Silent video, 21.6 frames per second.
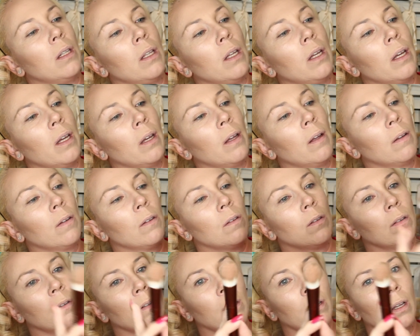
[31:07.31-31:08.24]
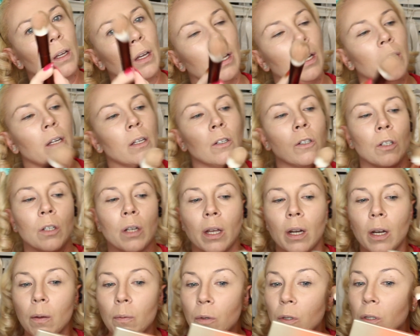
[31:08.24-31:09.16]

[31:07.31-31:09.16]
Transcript: the edge, and I'm